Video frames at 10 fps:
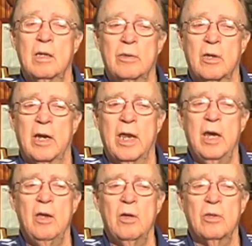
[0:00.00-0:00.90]
than
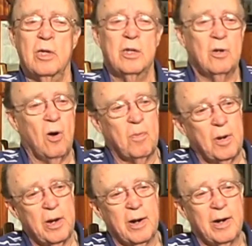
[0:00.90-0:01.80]
any other guitar
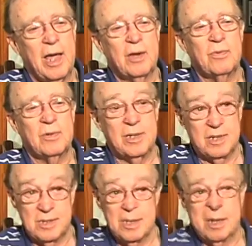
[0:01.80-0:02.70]
player in Nashville,
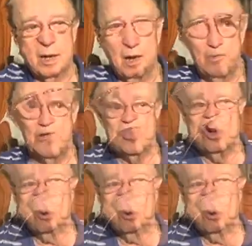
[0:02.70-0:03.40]
Tennessee. I bet you